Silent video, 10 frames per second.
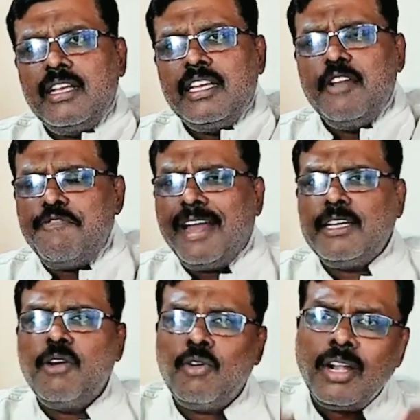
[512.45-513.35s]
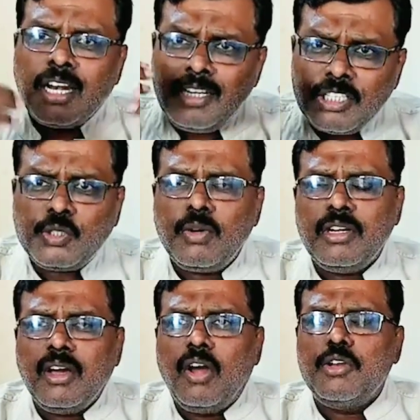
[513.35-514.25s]
in fact you have not
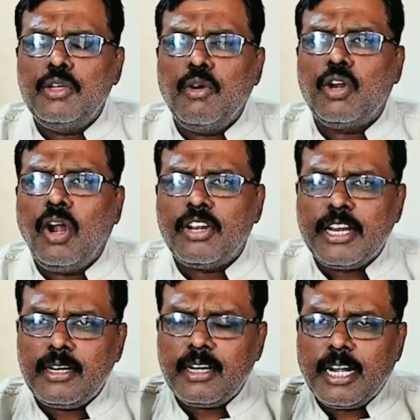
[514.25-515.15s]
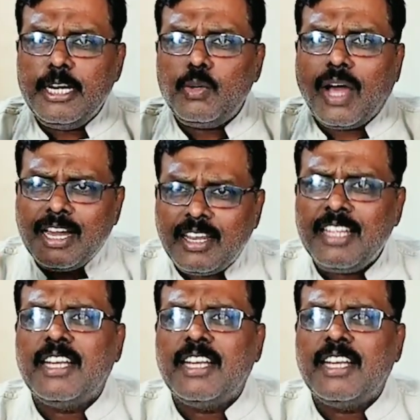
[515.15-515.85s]
understood, or you are not ready to agree